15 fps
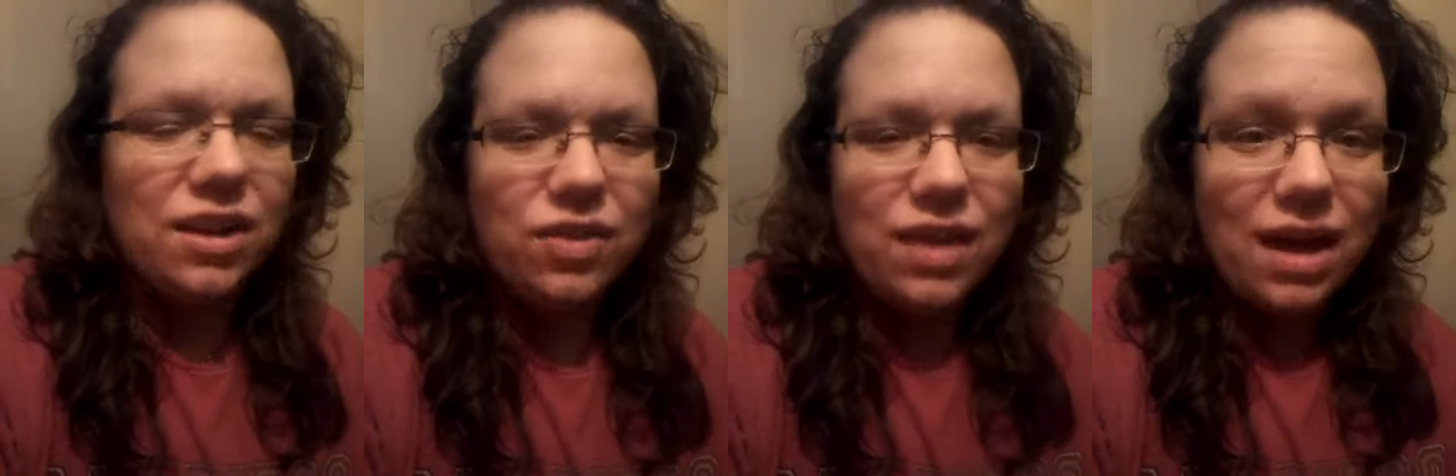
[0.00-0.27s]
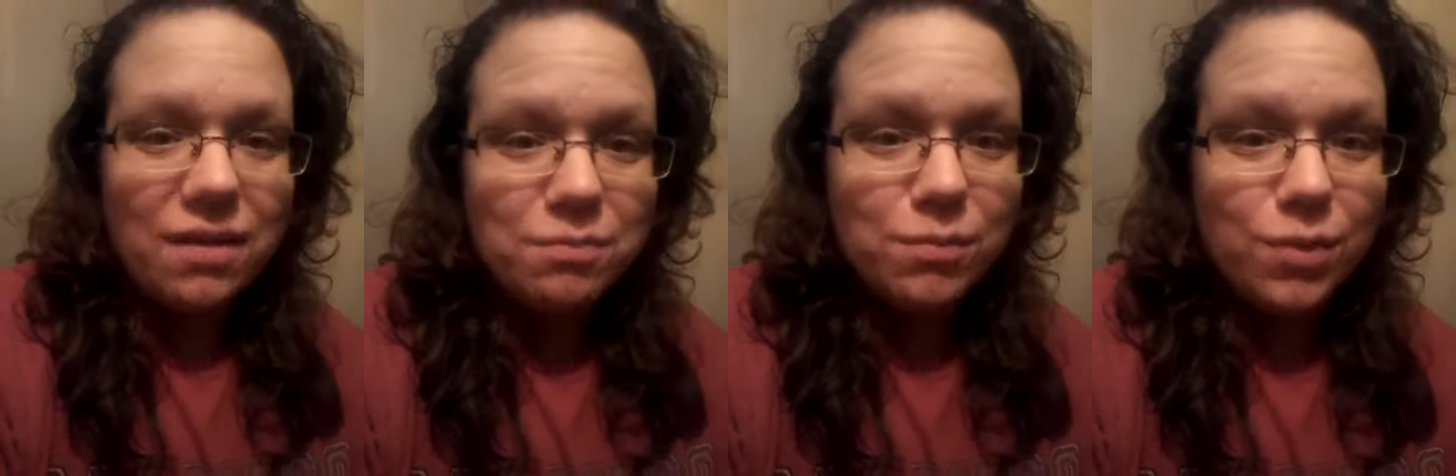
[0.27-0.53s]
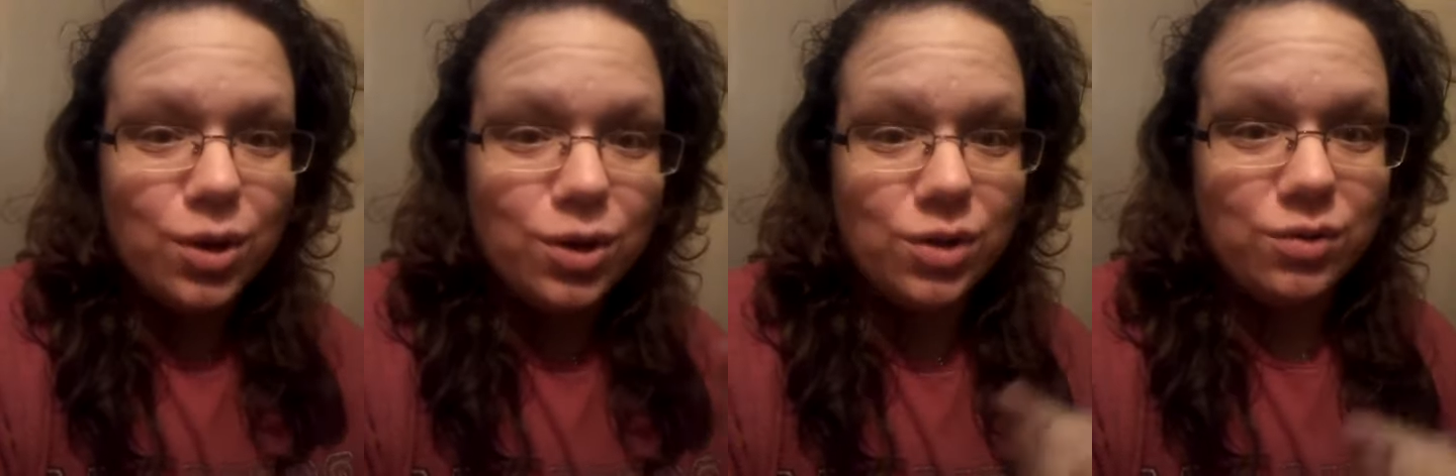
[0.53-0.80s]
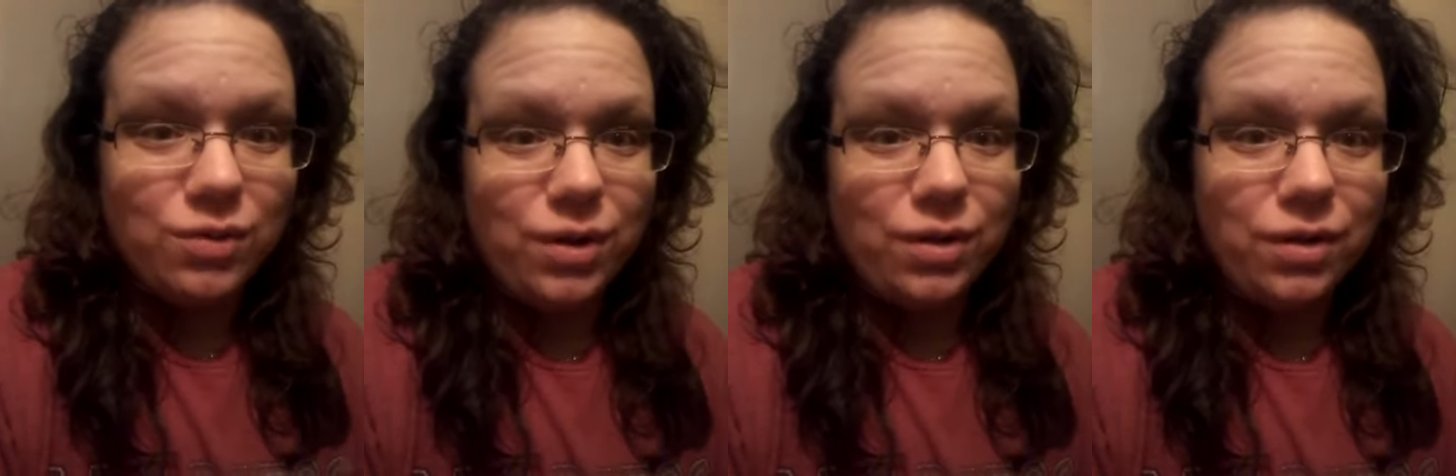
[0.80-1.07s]
that
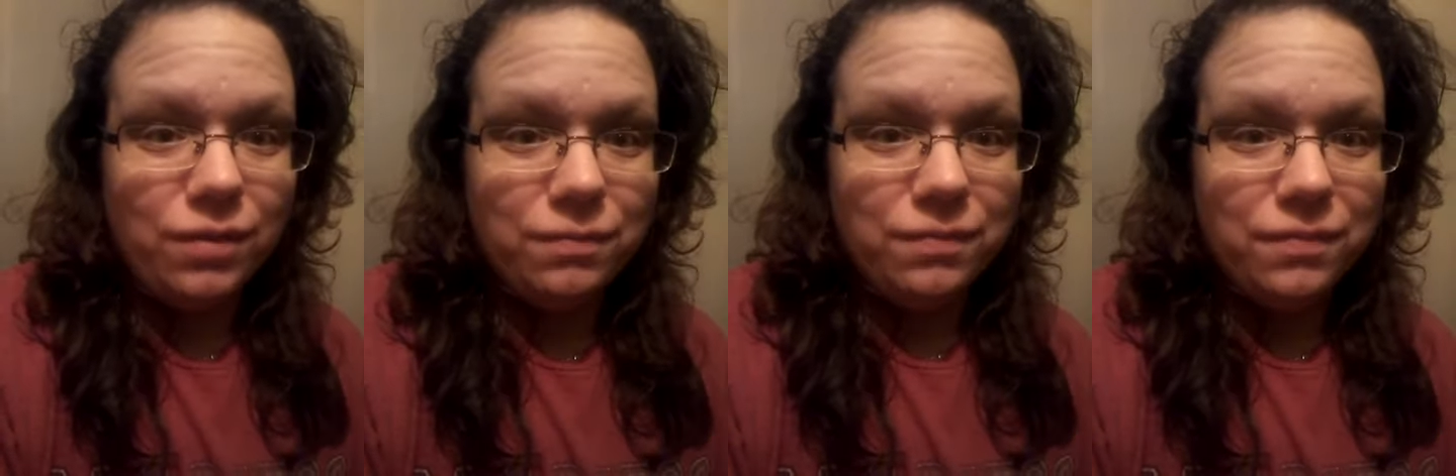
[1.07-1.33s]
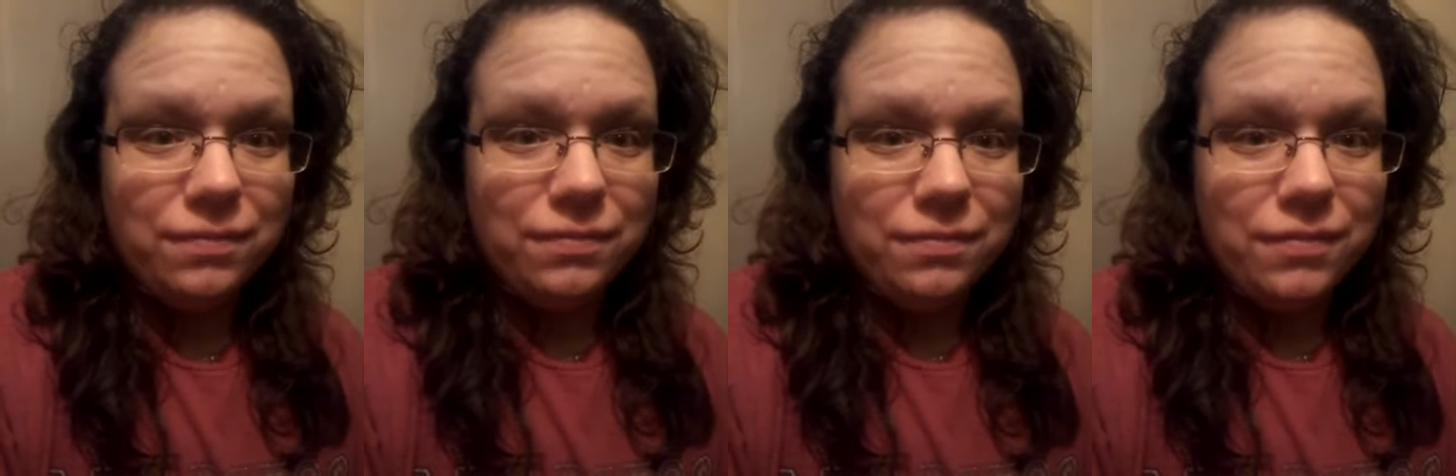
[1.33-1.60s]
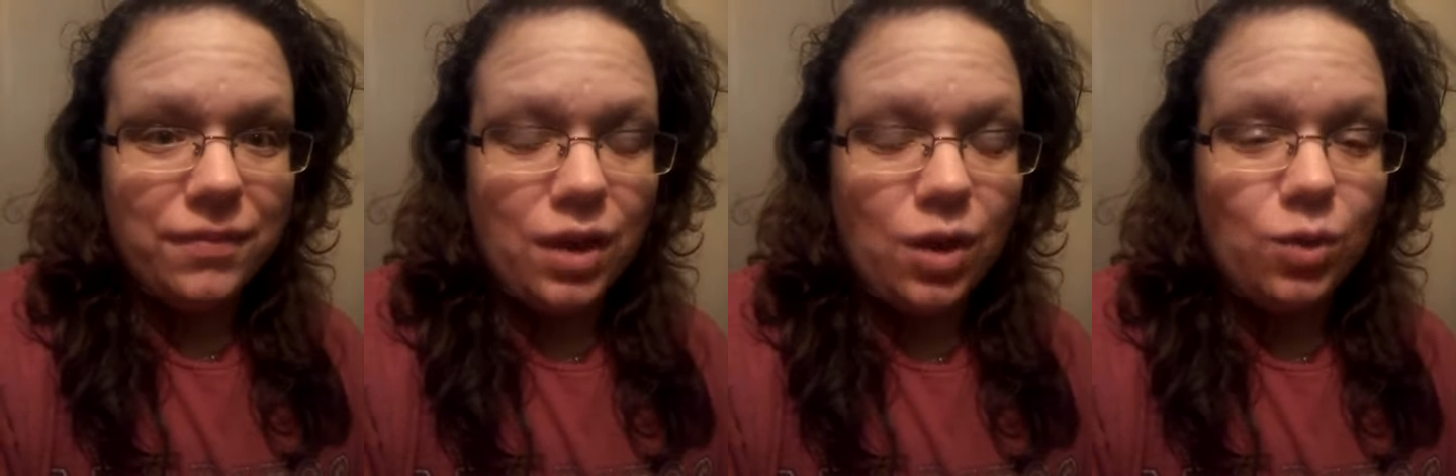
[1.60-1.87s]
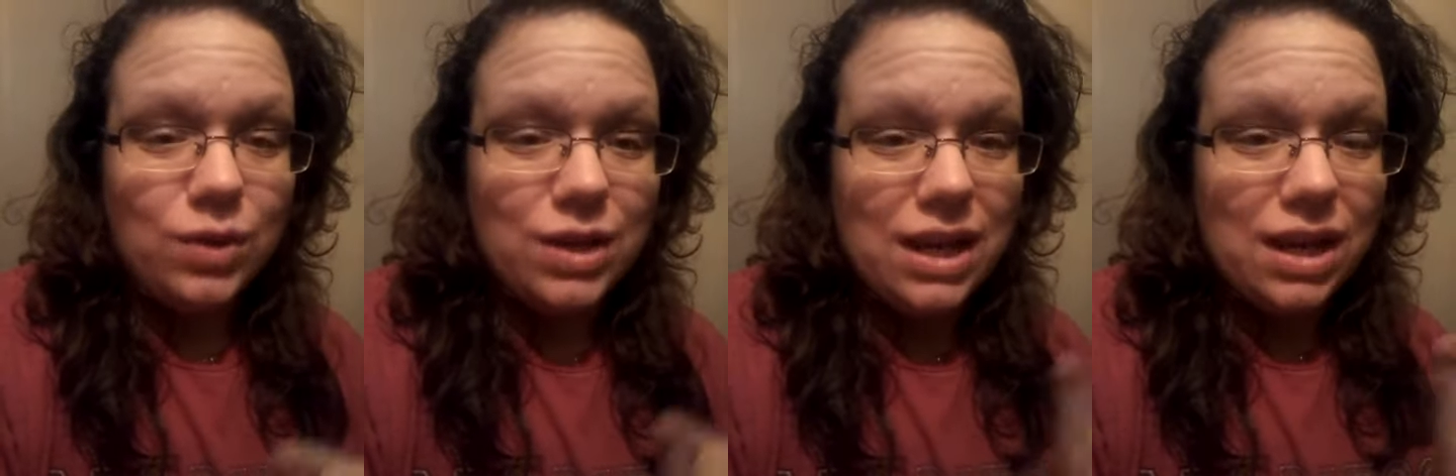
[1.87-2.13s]
murderer who
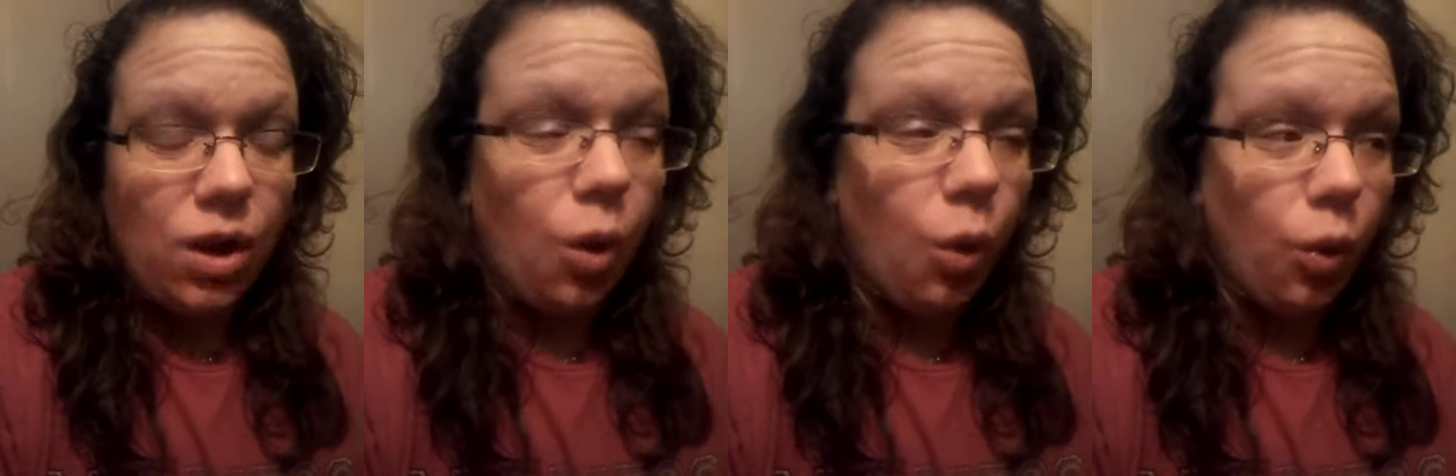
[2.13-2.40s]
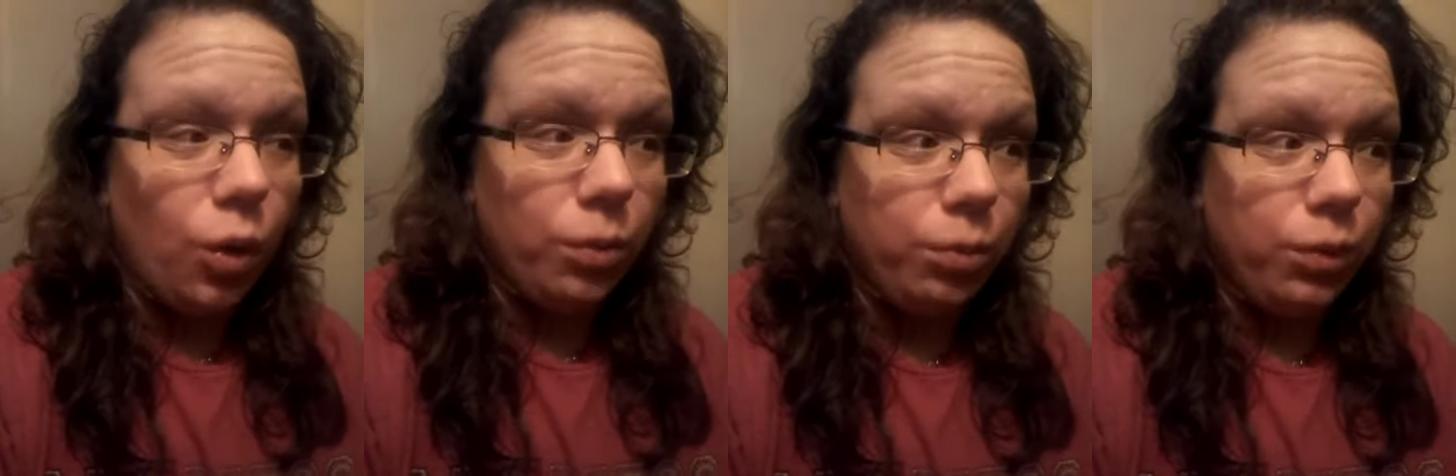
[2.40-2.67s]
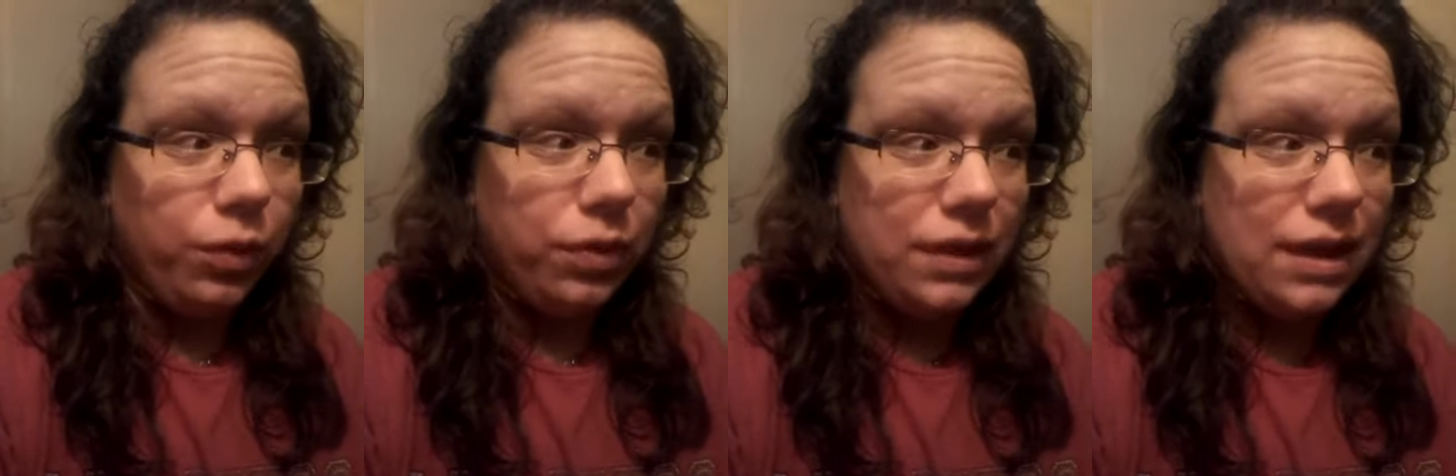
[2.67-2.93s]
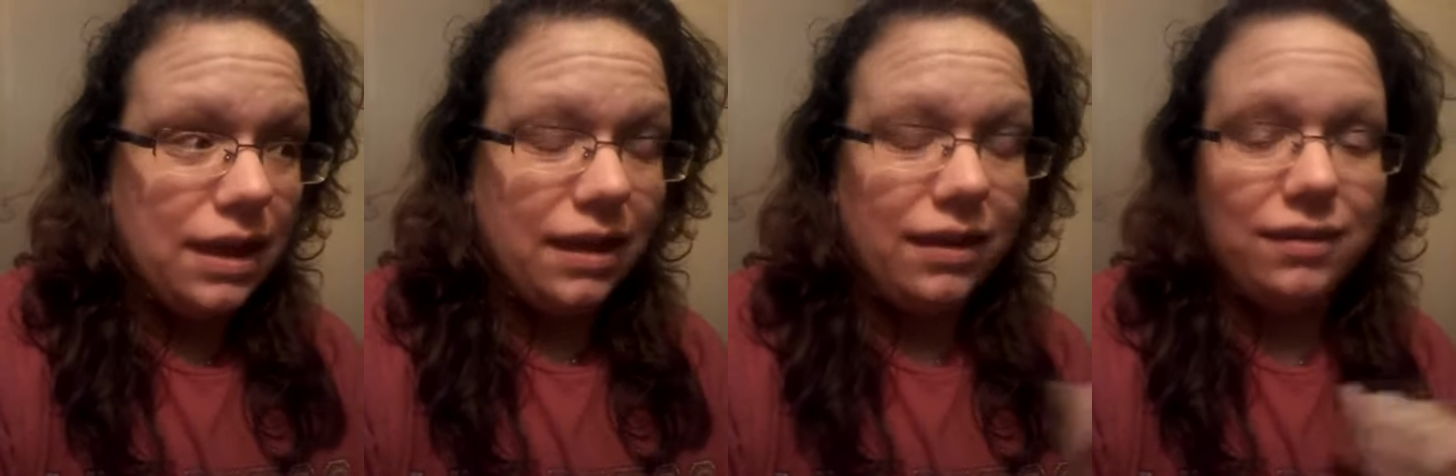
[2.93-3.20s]
did a horrible
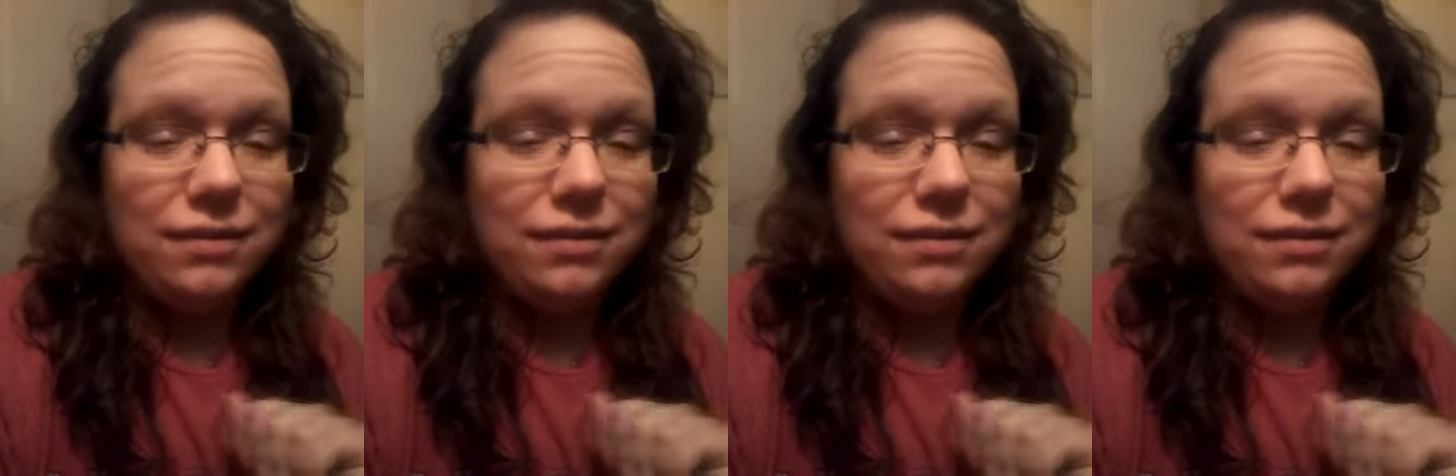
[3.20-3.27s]
thing,